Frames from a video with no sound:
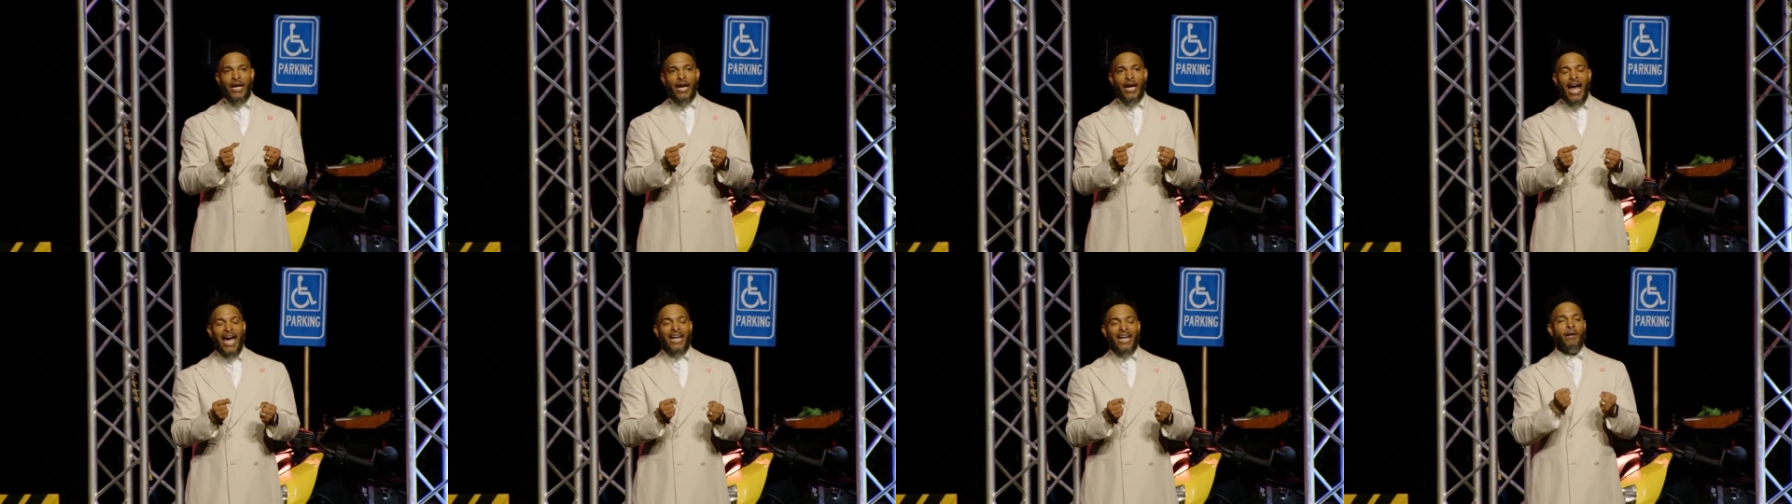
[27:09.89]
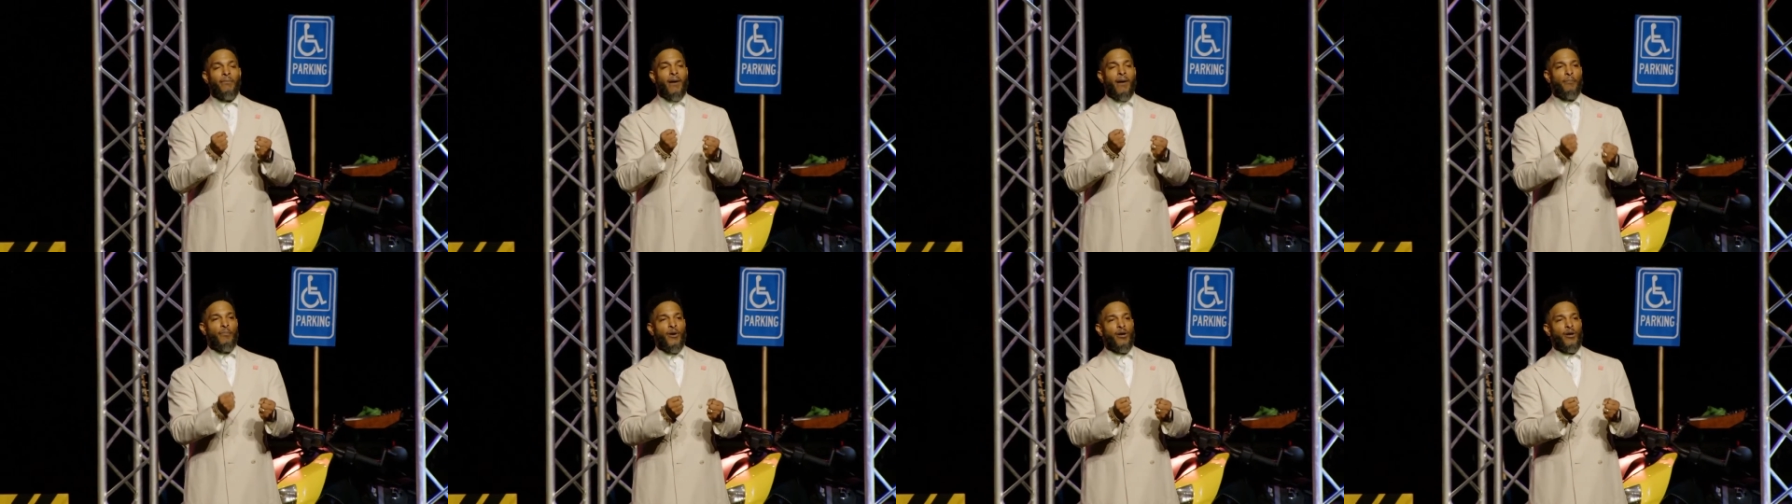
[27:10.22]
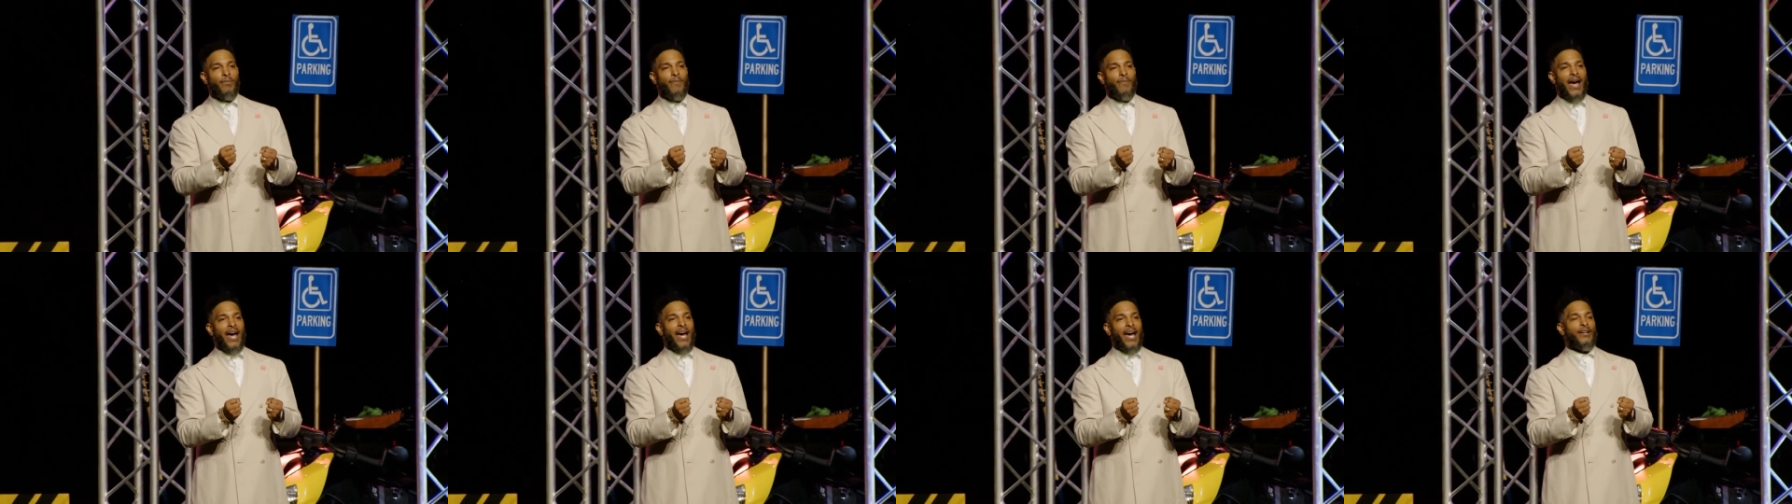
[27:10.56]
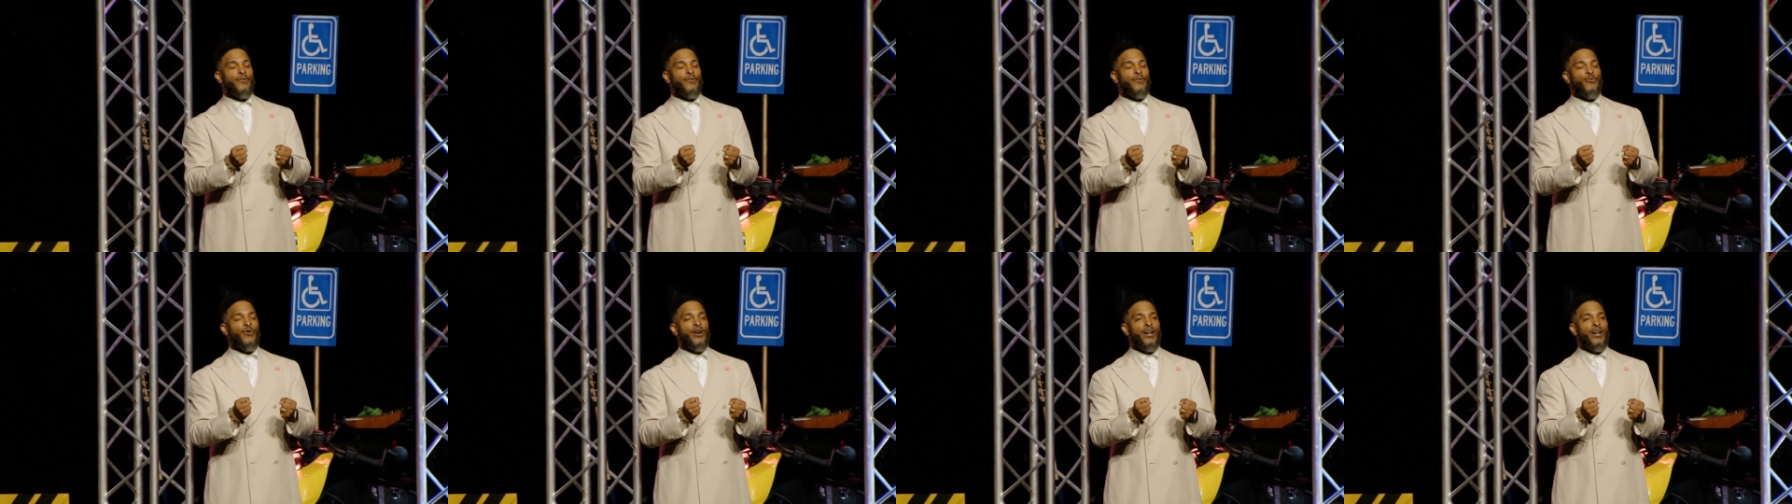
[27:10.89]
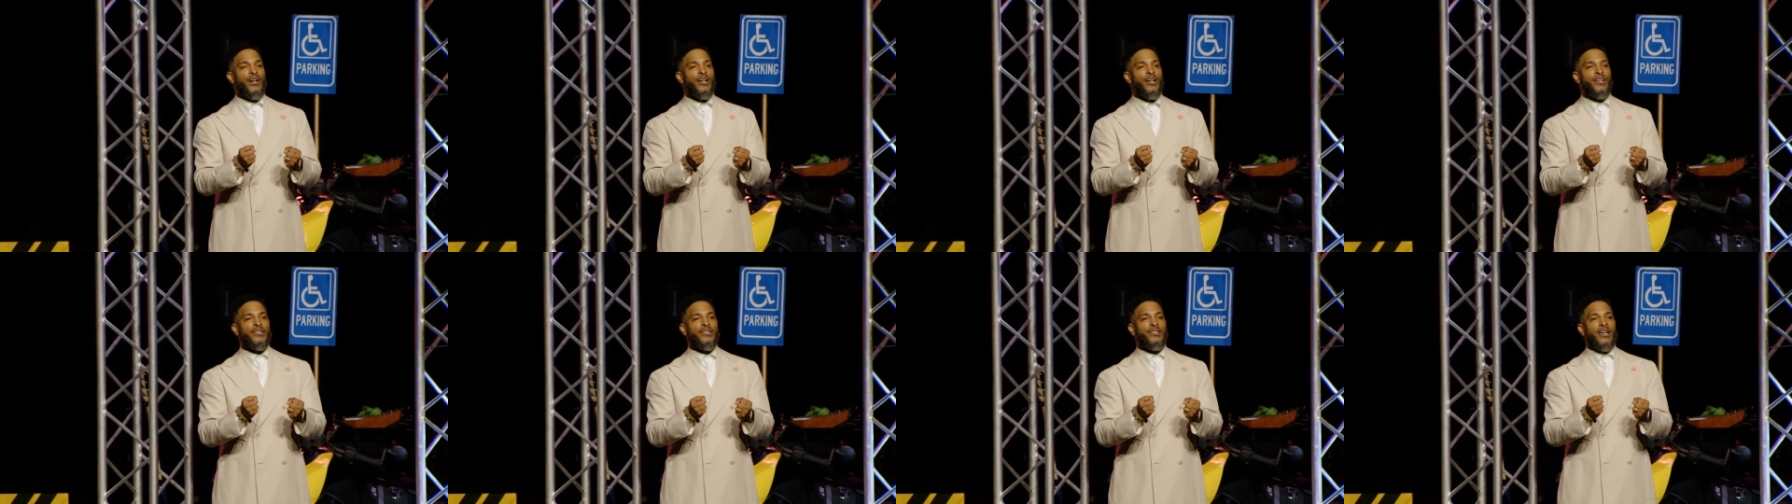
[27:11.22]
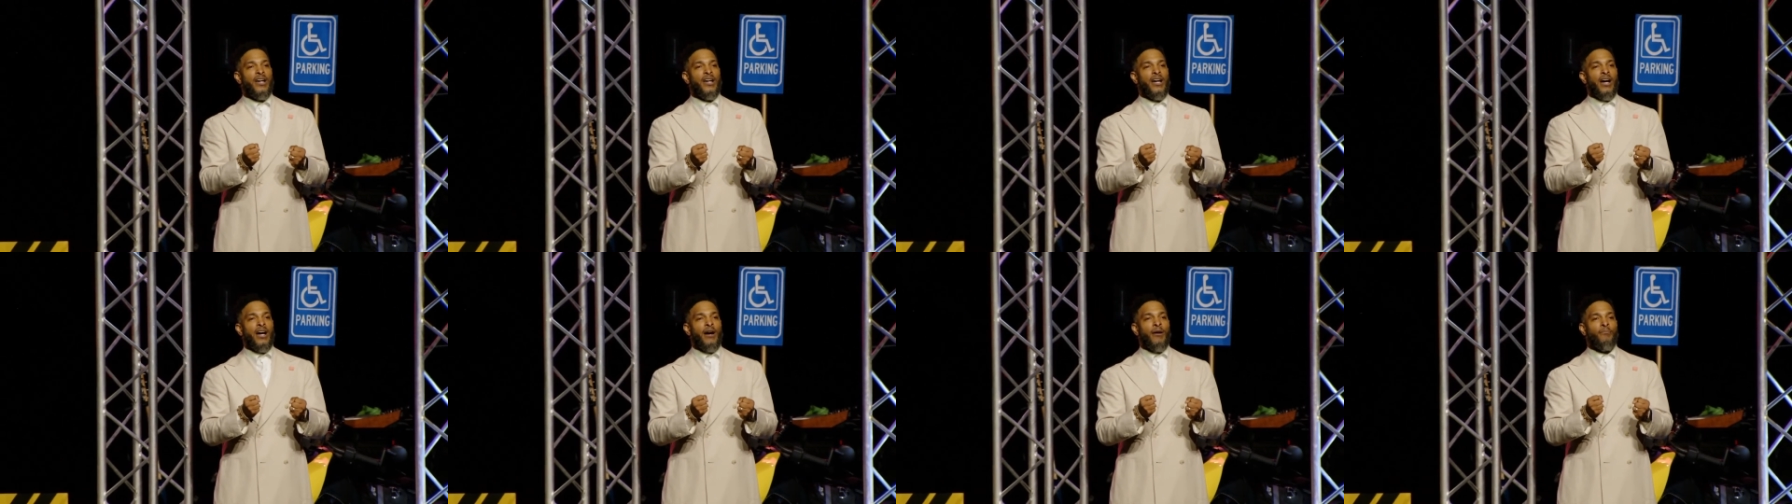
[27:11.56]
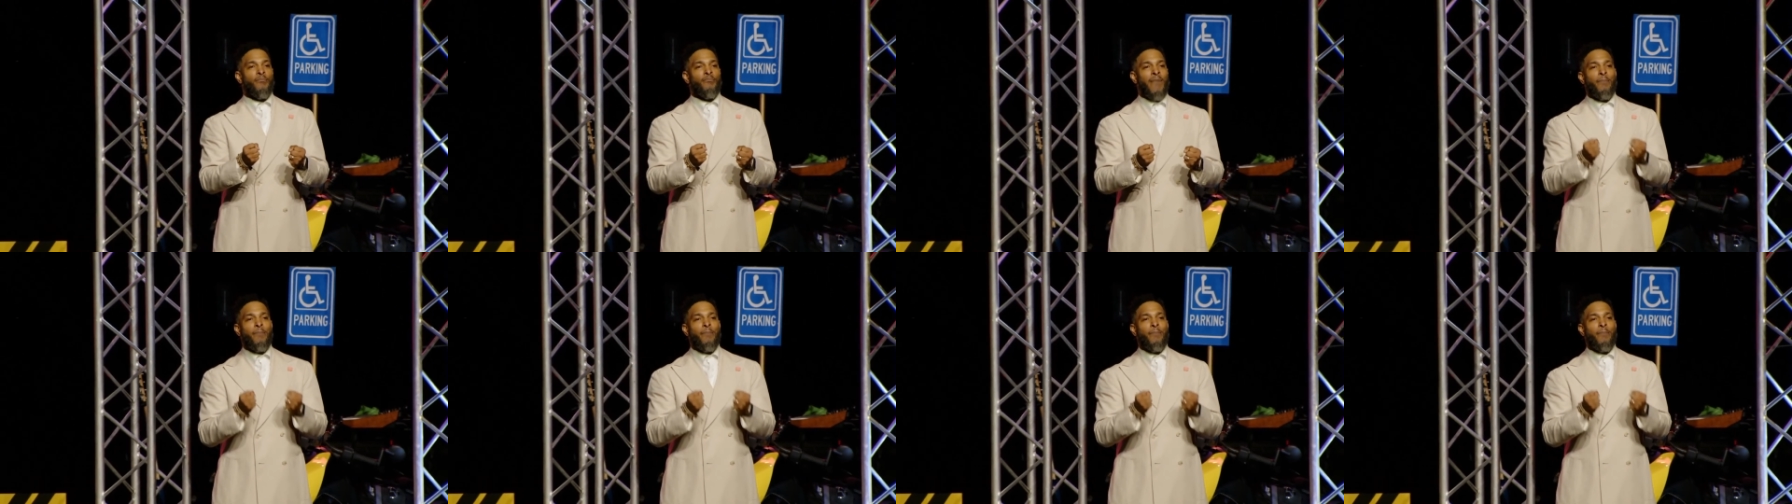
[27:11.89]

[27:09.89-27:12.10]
and in my book bag was my